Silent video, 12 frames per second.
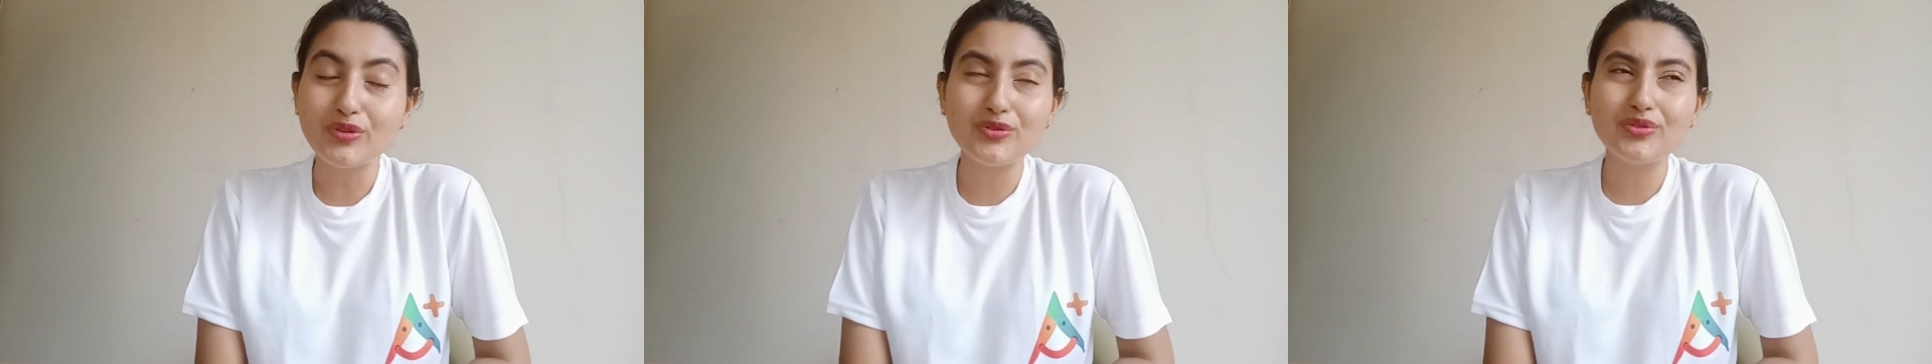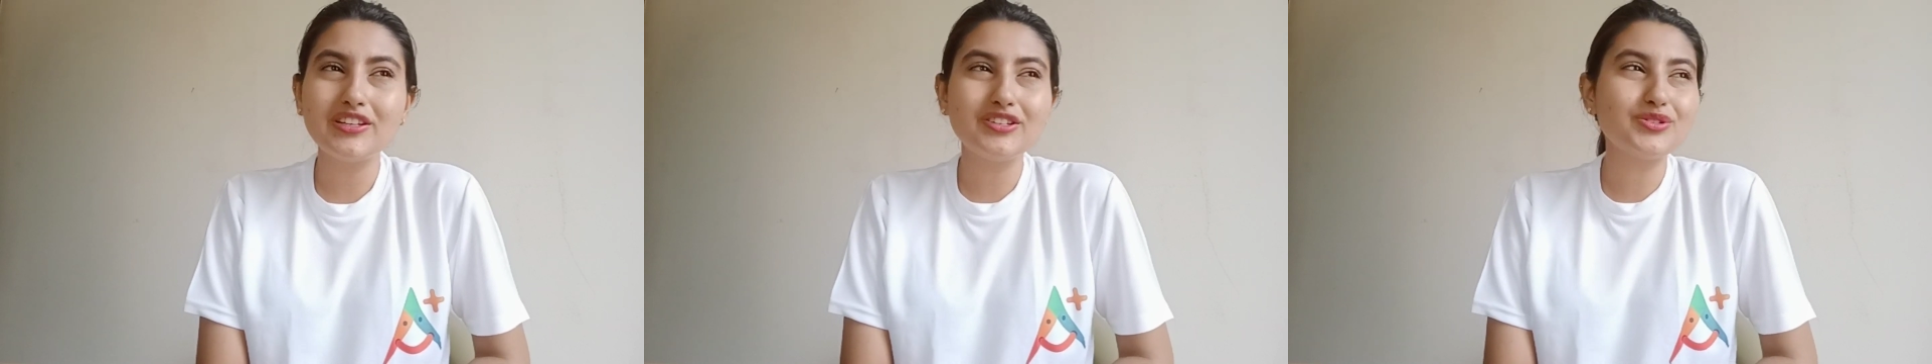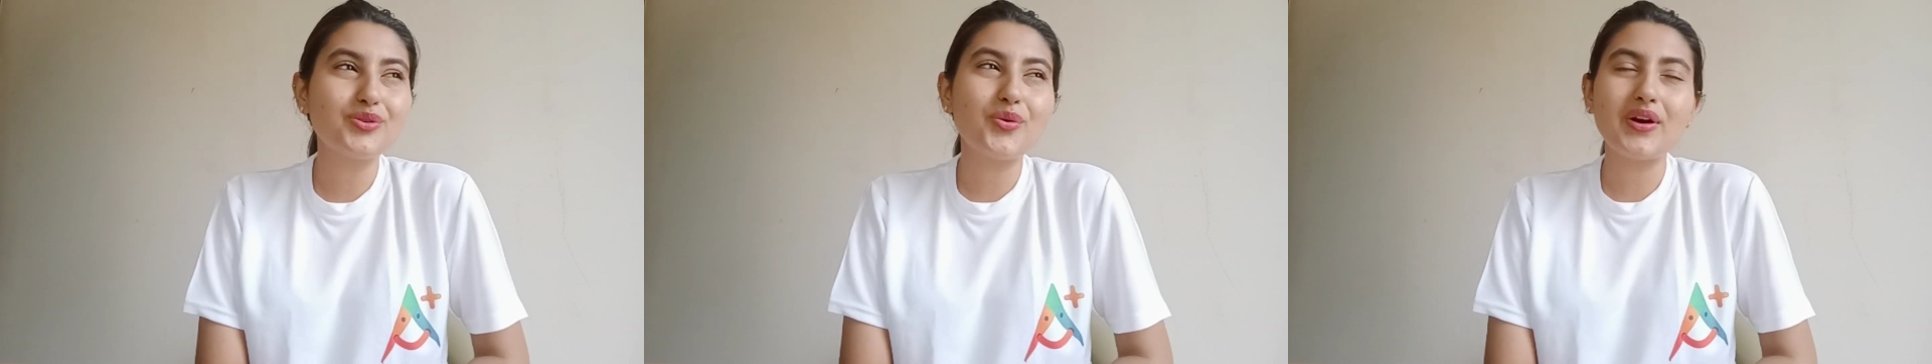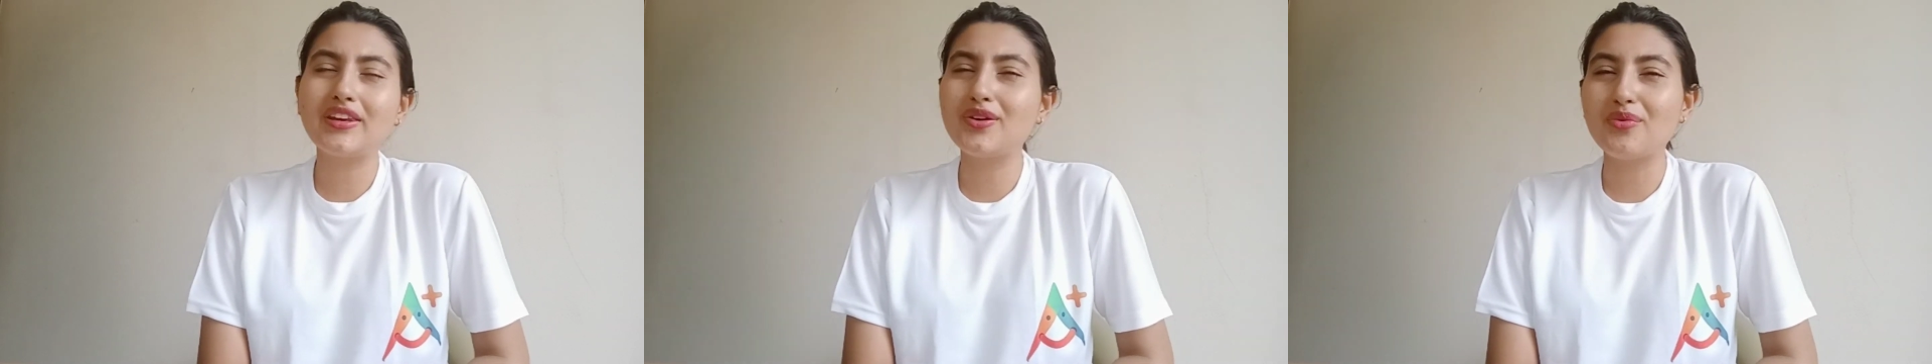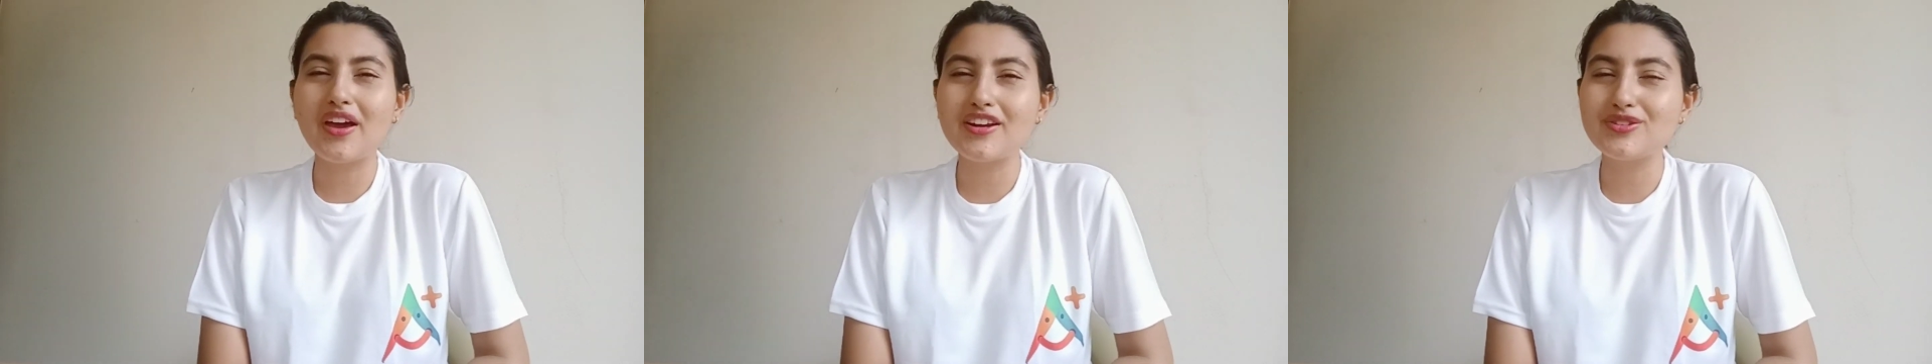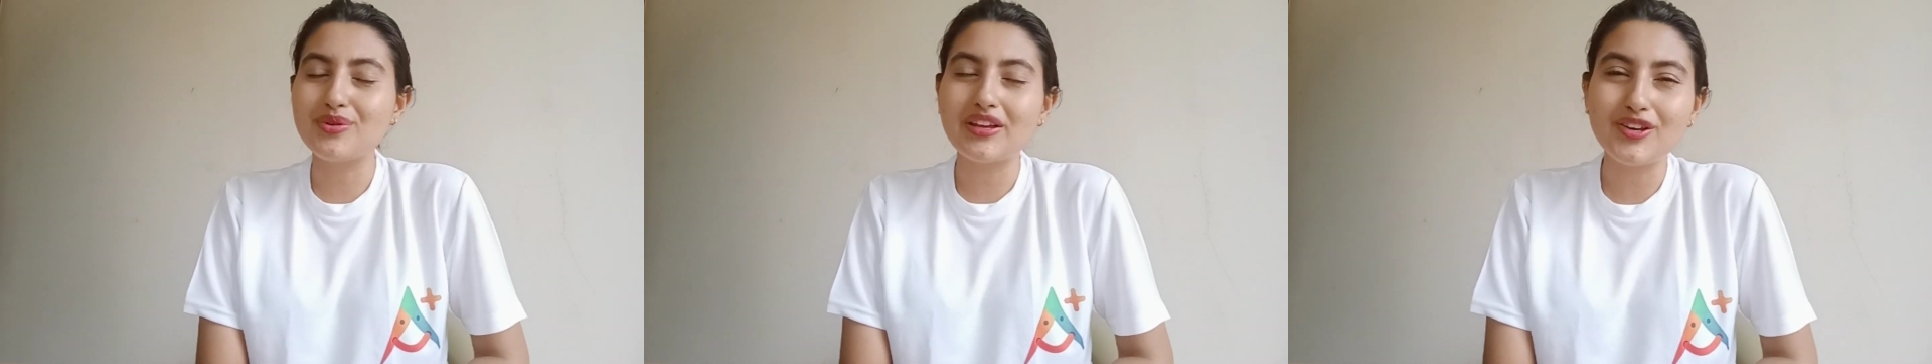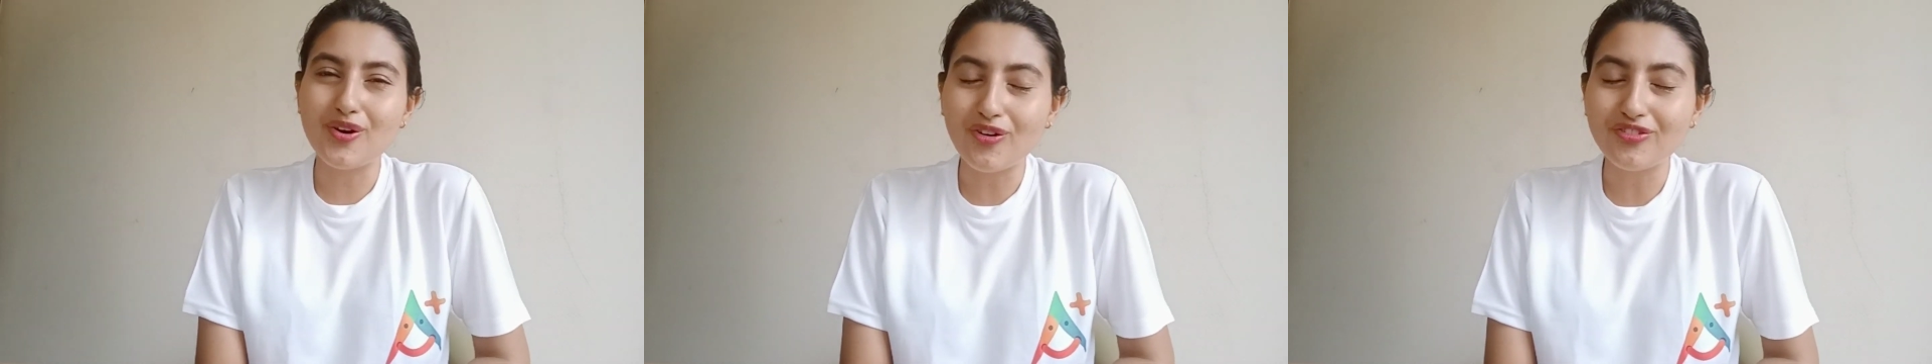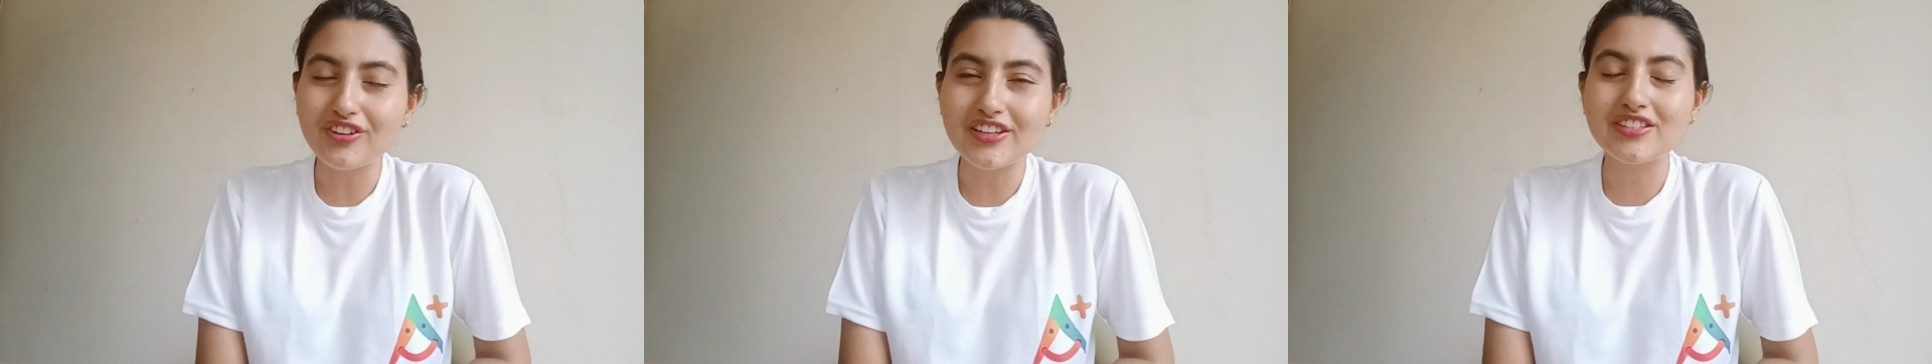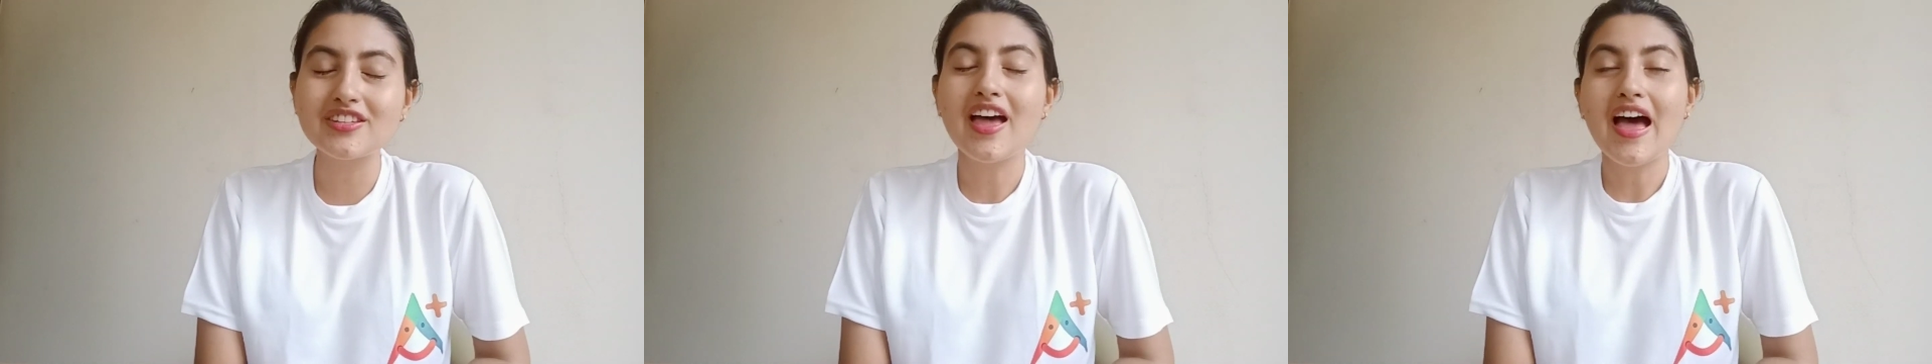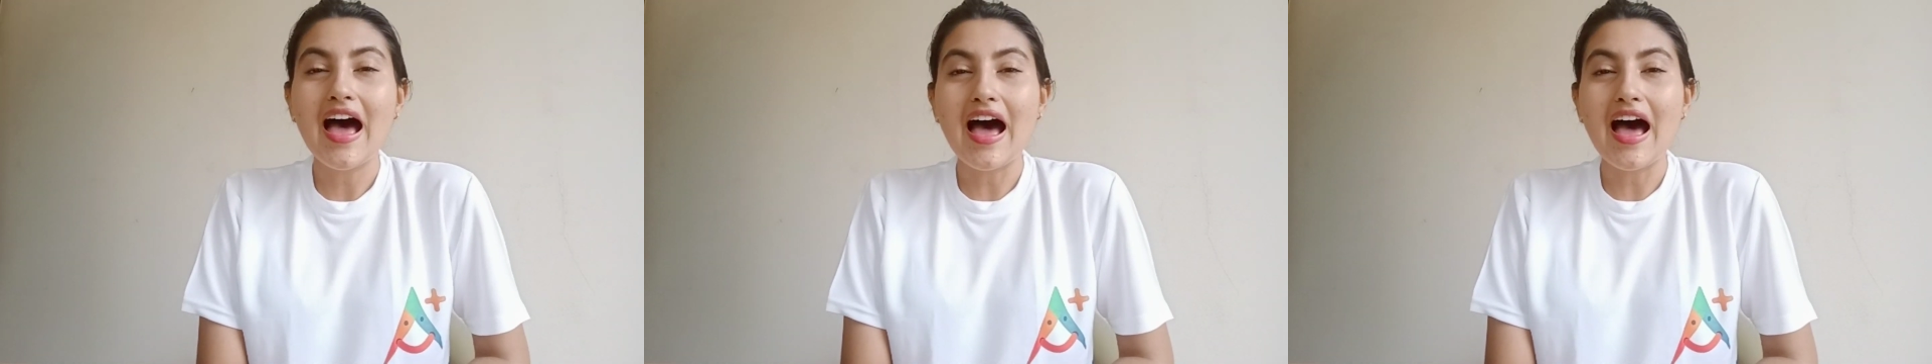You don't need to go anywhere, to any office,